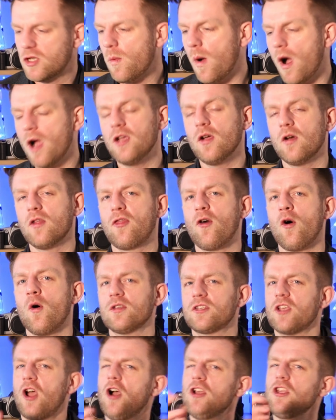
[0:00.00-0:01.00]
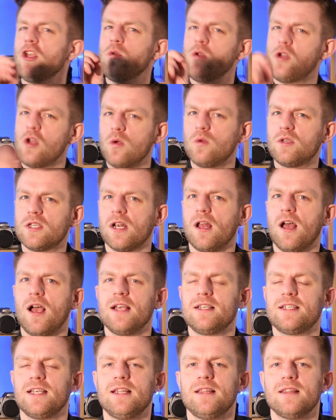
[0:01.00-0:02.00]
So what are your thoughts? Are you
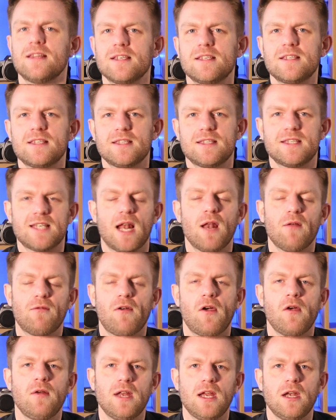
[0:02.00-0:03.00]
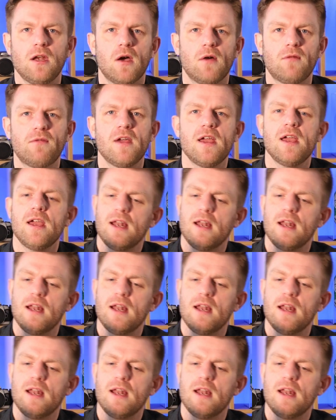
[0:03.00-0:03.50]
utilizing this telephone enough?